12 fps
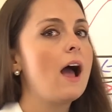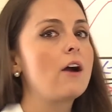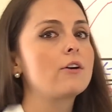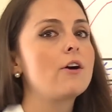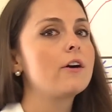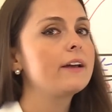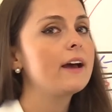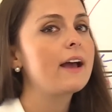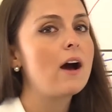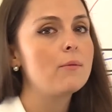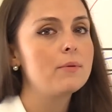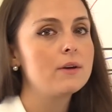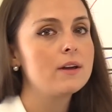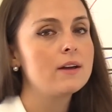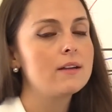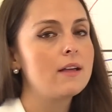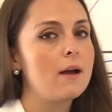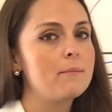our cardiac
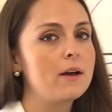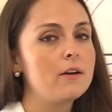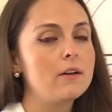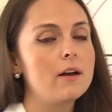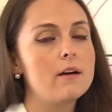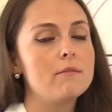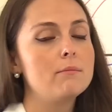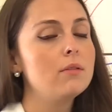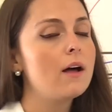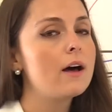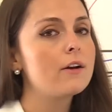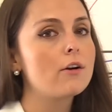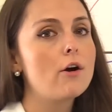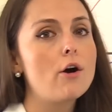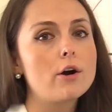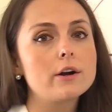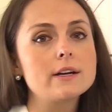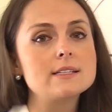output, amount of blood our
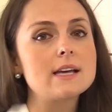heart